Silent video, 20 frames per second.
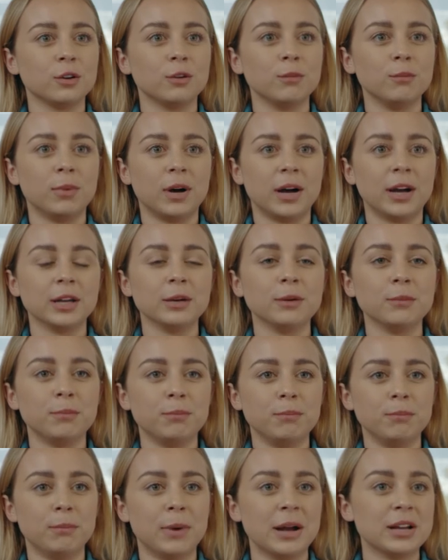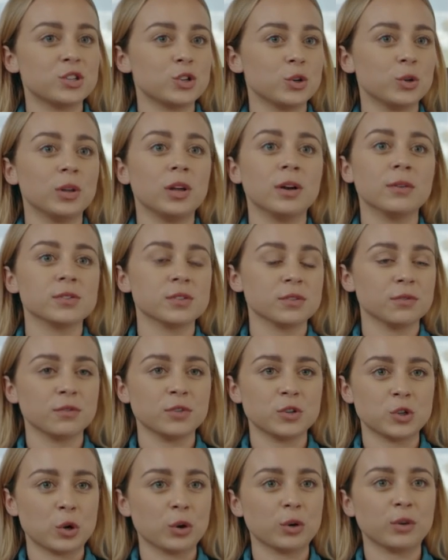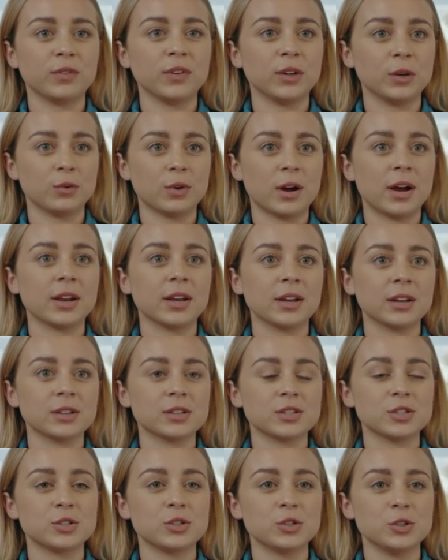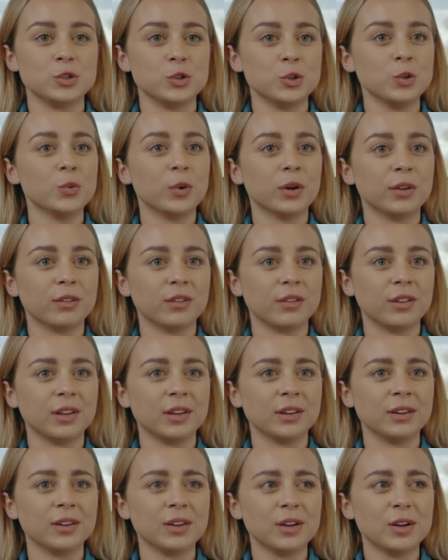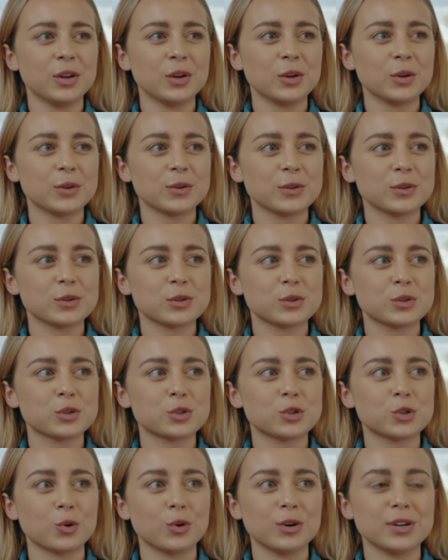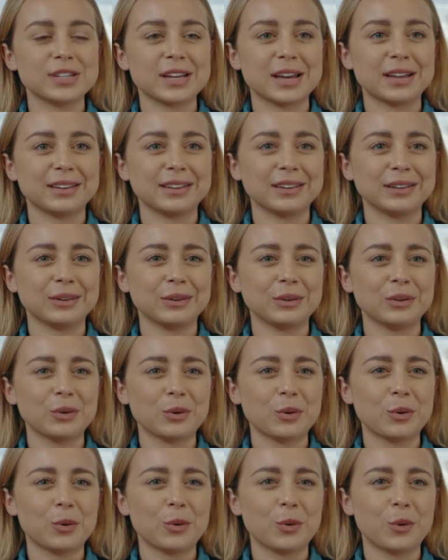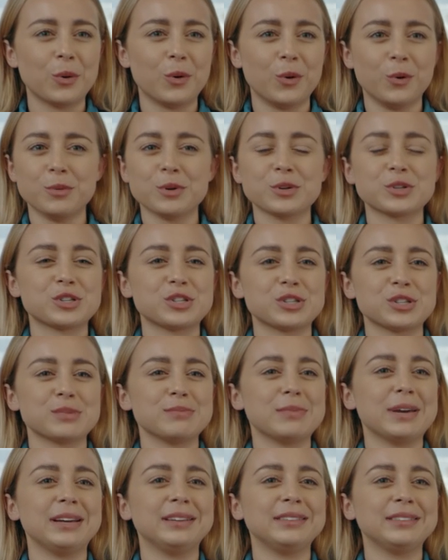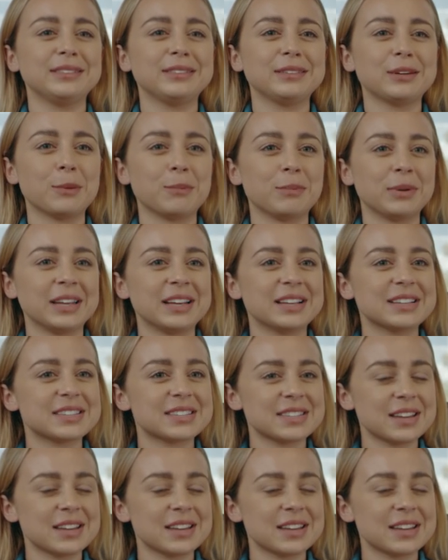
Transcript: combine my two loves of photography and writing to do one thing. Storytelling almost just made complete